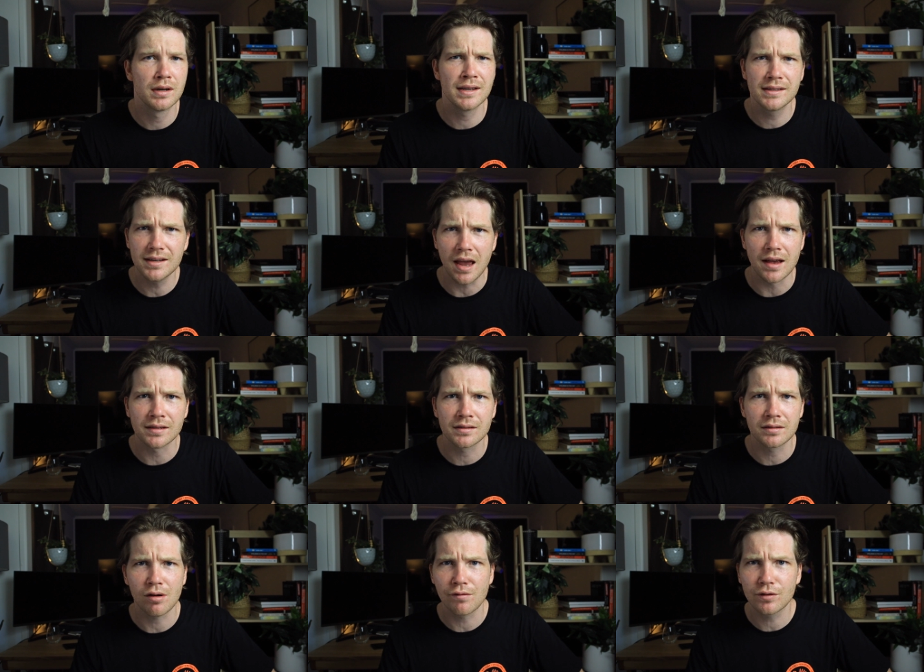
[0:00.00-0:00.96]
is
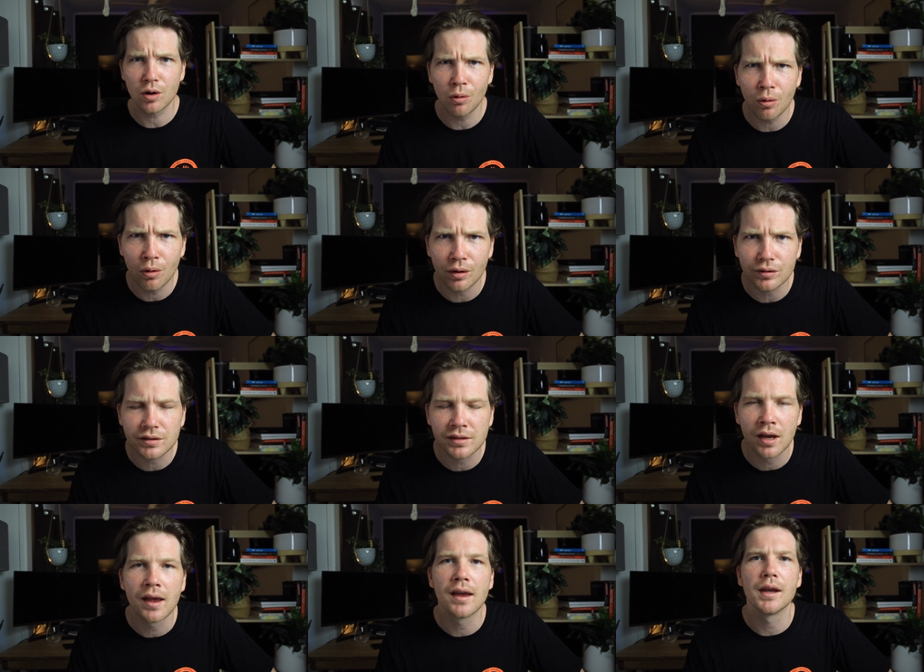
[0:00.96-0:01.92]
yes, of course.
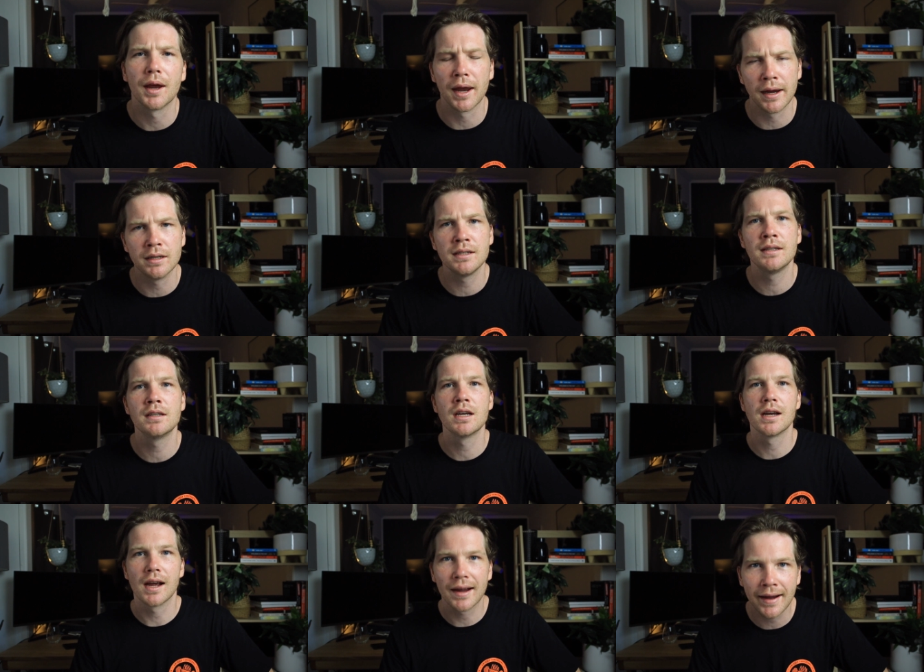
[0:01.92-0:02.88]
Any
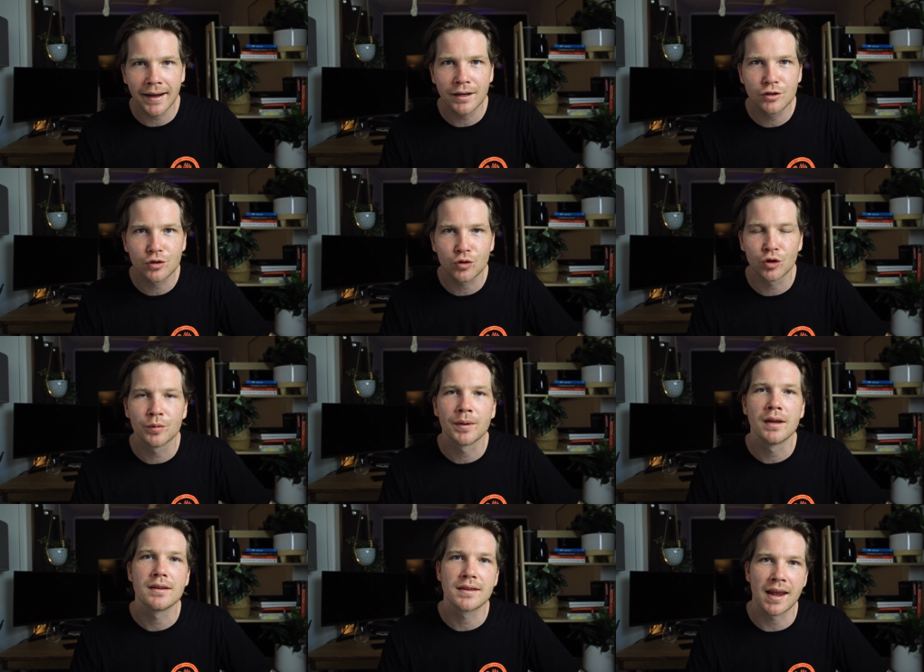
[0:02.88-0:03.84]
age group
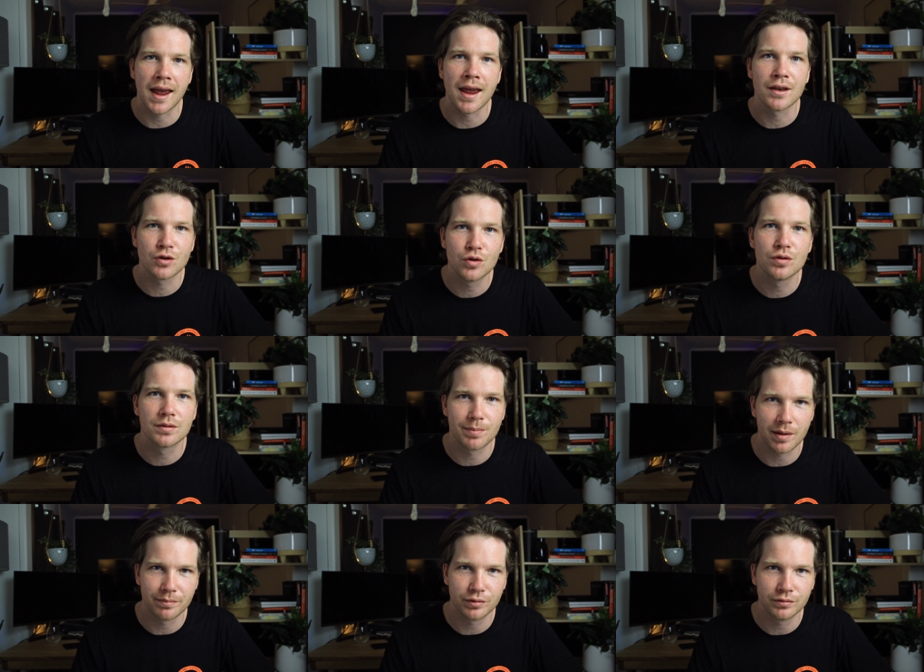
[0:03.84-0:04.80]
can use
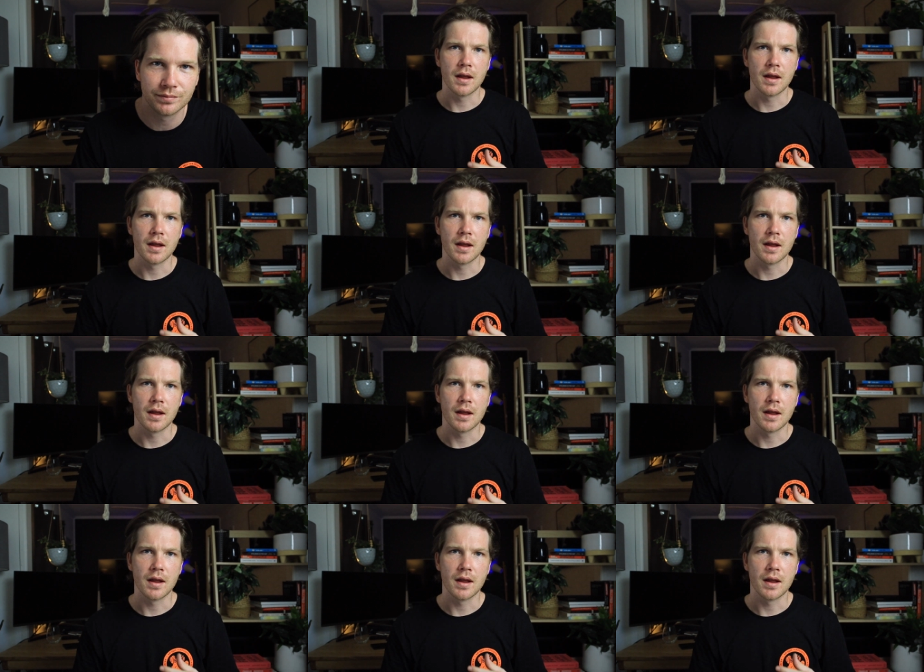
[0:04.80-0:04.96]
Bumble.